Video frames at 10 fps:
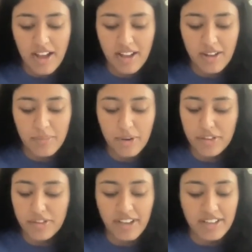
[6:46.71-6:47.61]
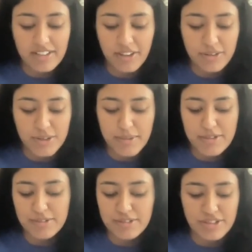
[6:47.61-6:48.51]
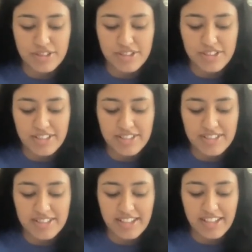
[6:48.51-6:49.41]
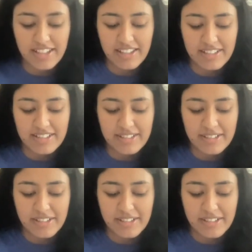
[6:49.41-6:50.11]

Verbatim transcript: Um, are there any other special traditions, and